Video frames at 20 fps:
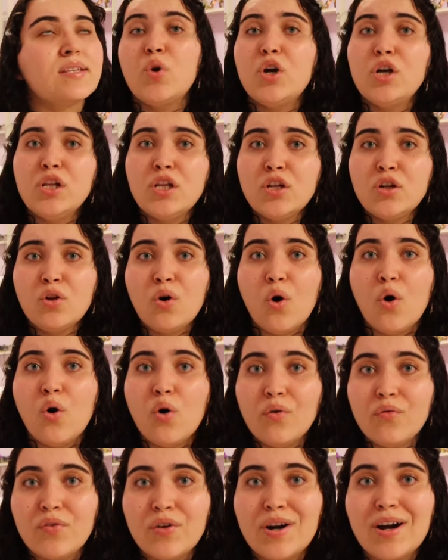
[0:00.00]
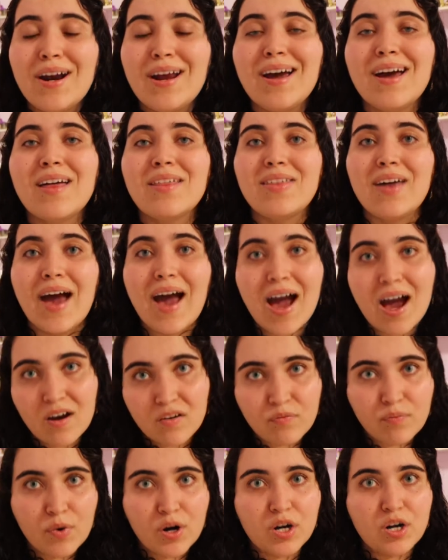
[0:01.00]
We're a little over the
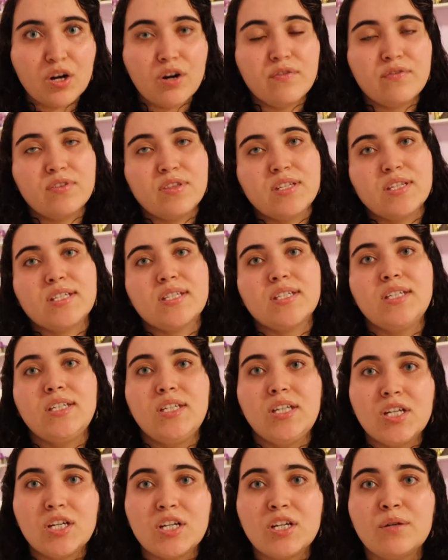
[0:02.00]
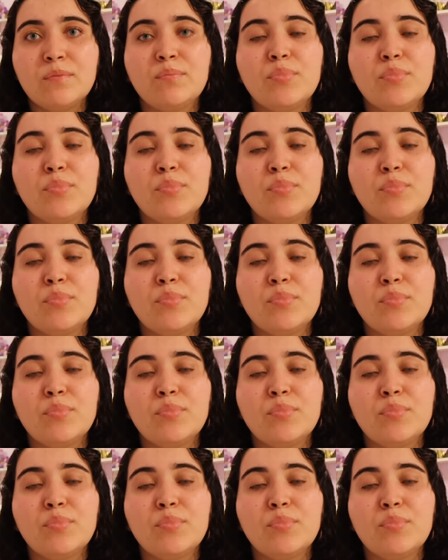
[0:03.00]
half mark of this year,